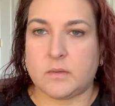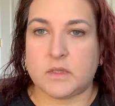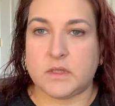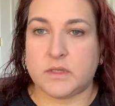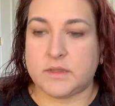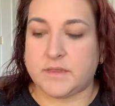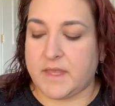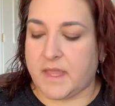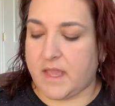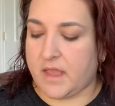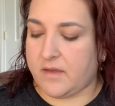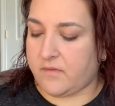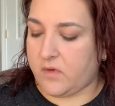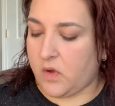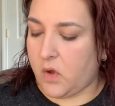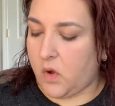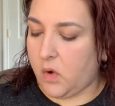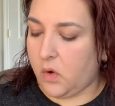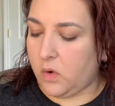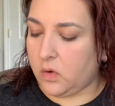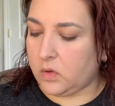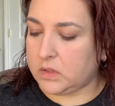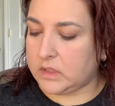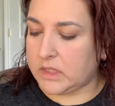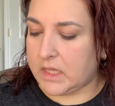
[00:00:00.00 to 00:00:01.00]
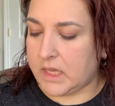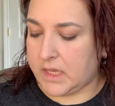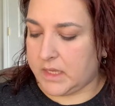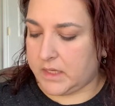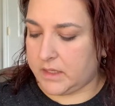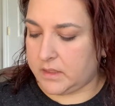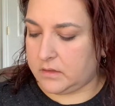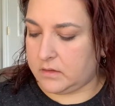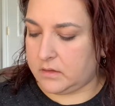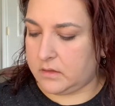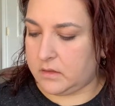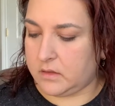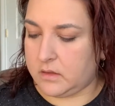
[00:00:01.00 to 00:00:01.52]
They have a whole
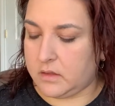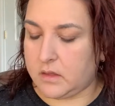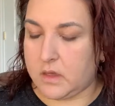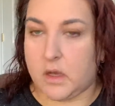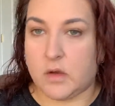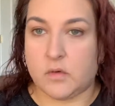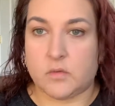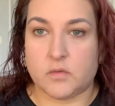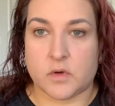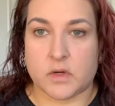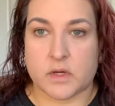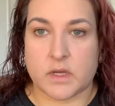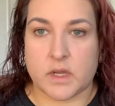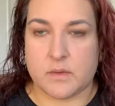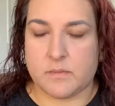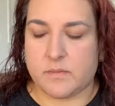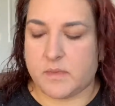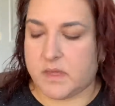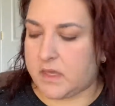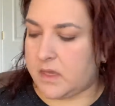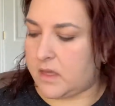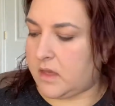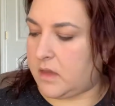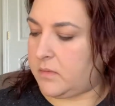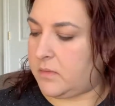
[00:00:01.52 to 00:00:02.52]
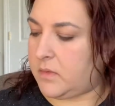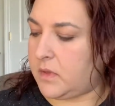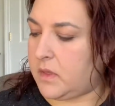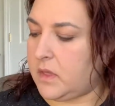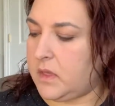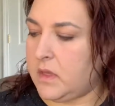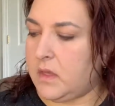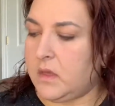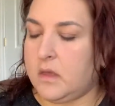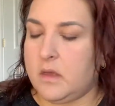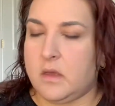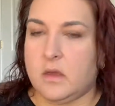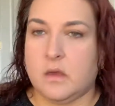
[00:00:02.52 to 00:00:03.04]
line of workout makeup.
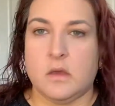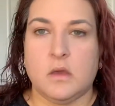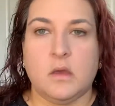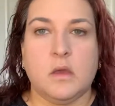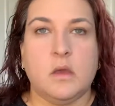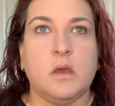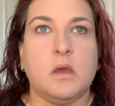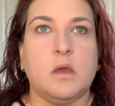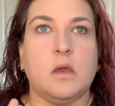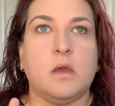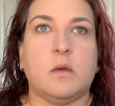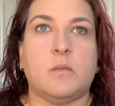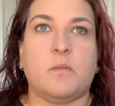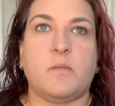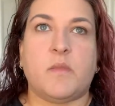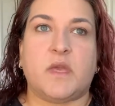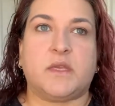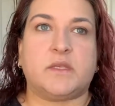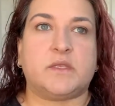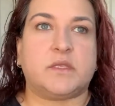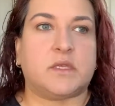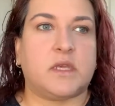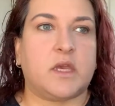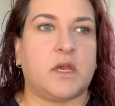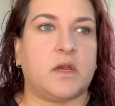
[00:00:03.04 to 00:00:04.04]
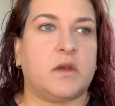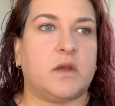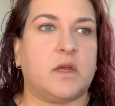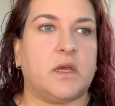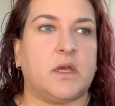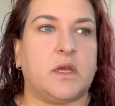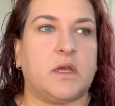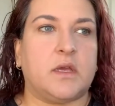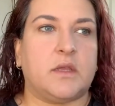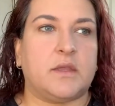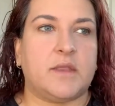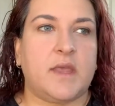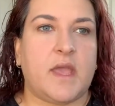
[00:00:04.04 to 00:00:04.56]

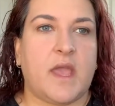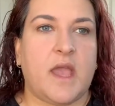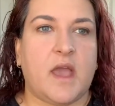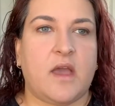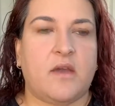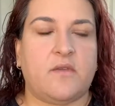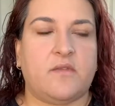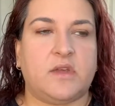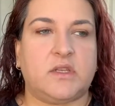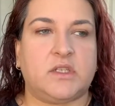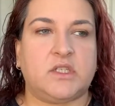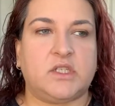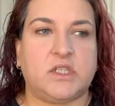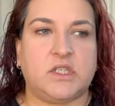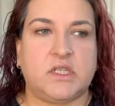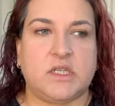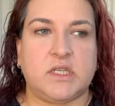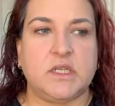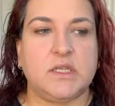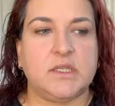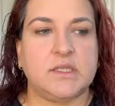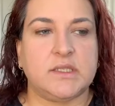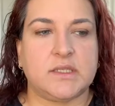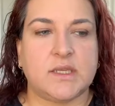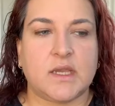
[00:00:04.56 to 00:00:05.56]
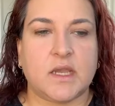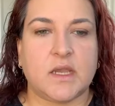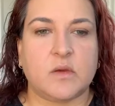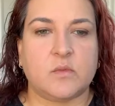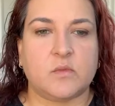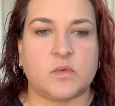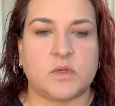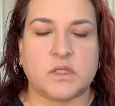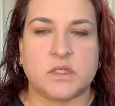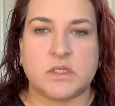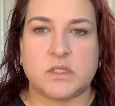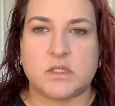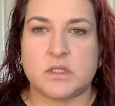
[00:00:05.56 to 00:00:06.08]
Mascara, they have a cheek stain,
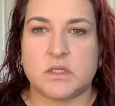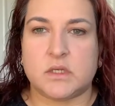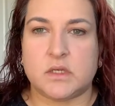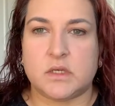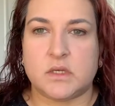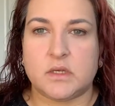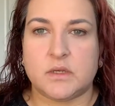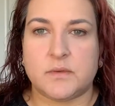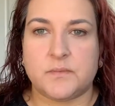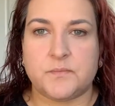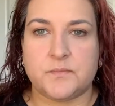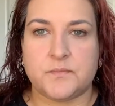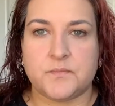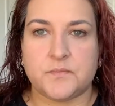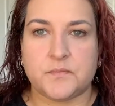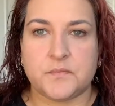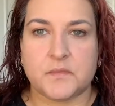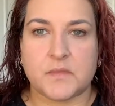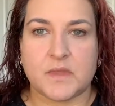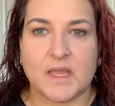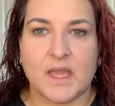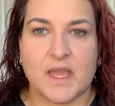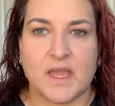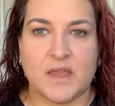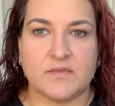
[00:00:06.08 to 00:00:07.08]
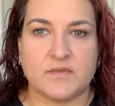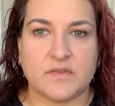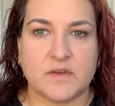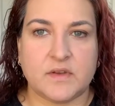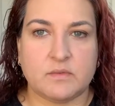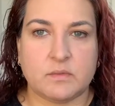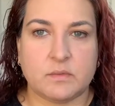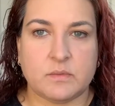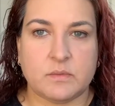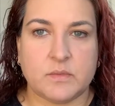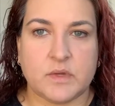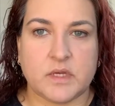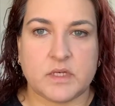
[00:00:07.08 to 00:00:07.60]
which I've never
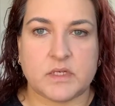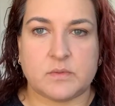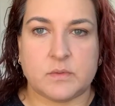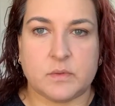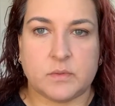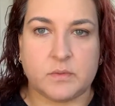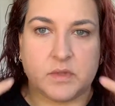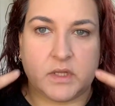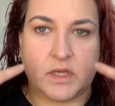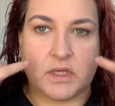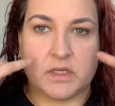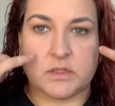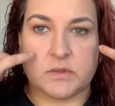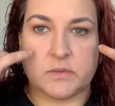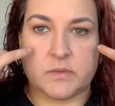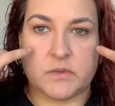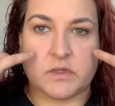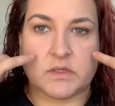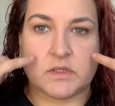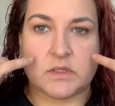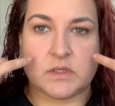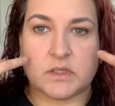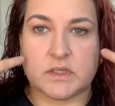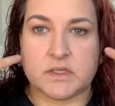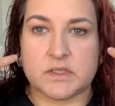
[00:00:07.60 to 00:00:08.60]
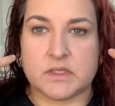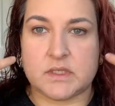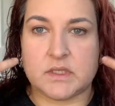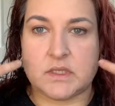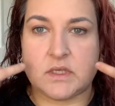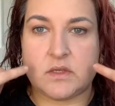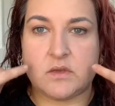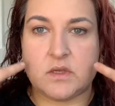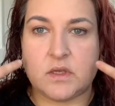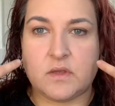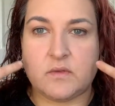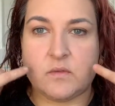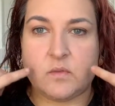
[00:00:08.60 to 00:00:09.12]
been much of a blush person, because see,
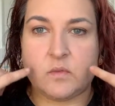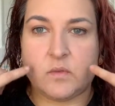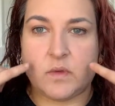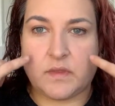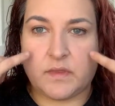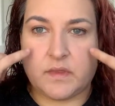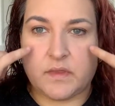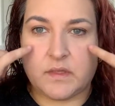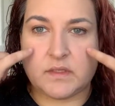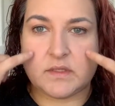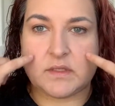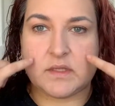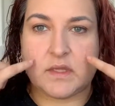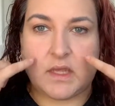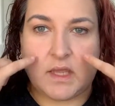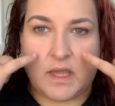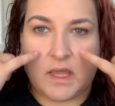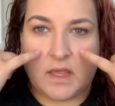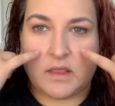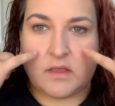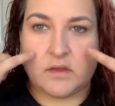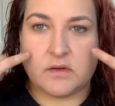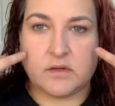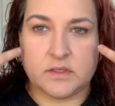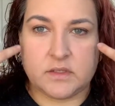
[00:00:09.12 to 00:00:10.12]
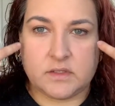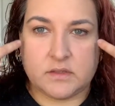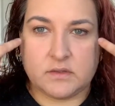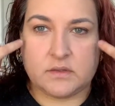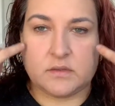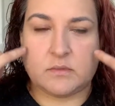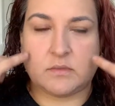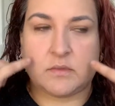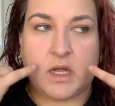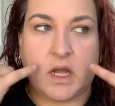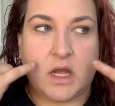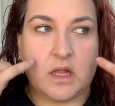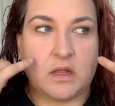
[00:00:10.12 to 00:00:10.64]
even with this, like, there's still
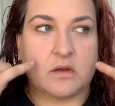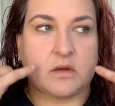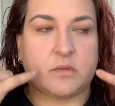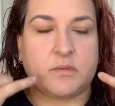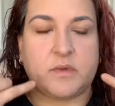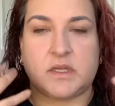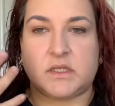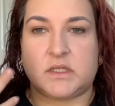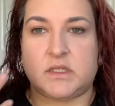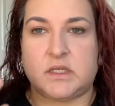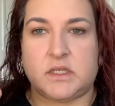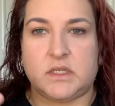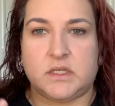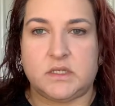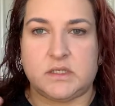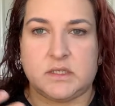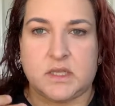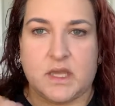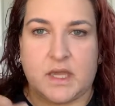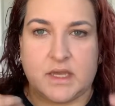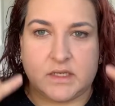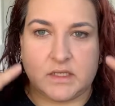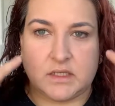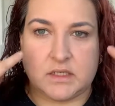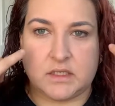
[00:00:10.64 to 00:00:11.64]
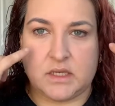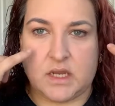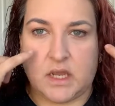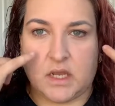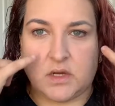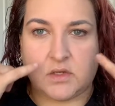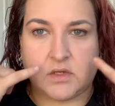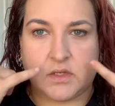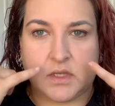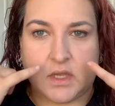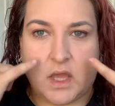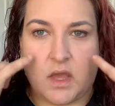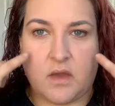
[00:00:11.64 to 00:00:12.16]
some color in my cheeks. I just
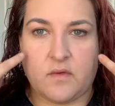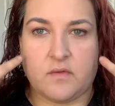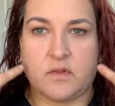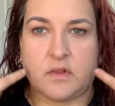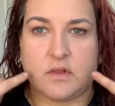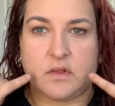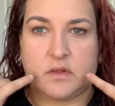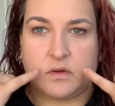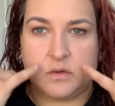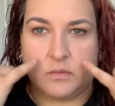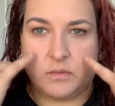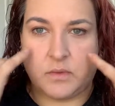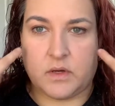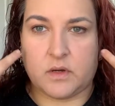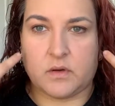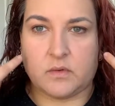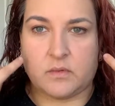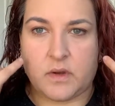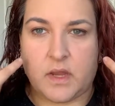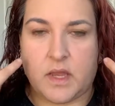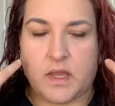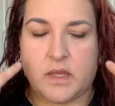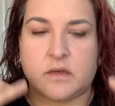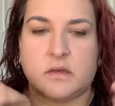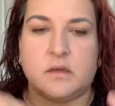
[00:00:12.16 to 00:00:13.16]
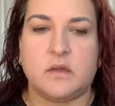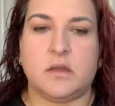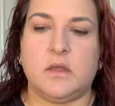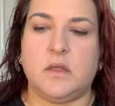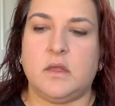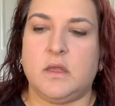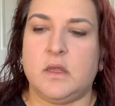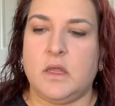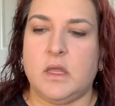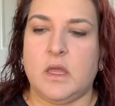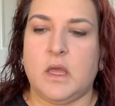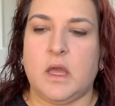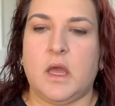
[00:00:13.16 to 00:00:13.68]
naturally have a little bit of red.
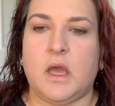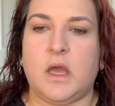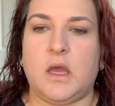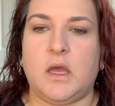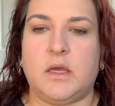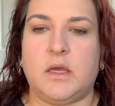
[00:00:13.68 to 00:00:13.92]
So